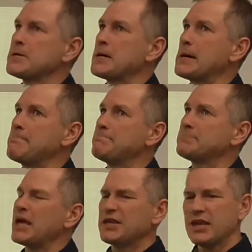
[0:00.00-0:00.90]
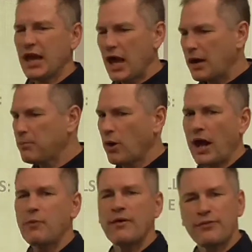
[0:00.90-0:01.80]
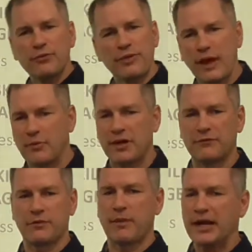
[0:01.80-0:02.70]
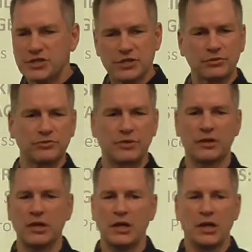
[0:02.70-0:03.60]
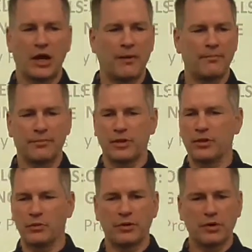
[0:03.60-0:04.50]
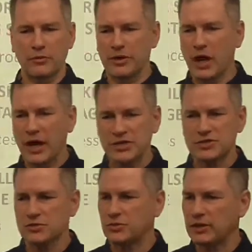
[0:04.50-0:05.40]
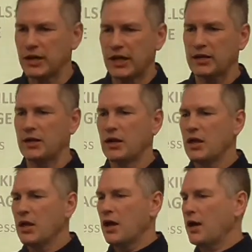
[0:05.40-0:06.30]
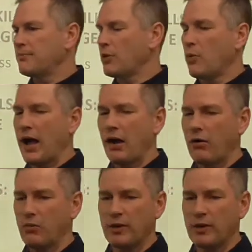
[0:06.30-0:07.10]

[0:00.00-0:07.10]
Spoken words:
yeah, boy, I went through that whenever my children, were in high school, and wow,